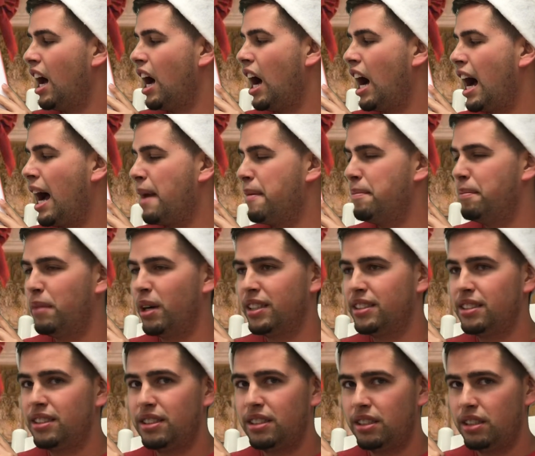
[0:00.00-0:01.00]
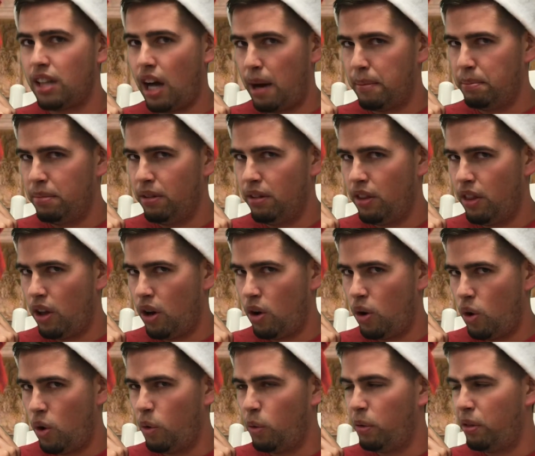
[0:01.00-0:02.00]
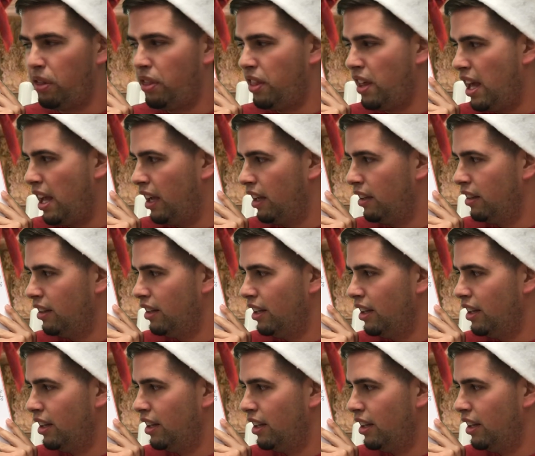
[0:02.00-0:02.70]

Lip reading: I must stop the whole thing.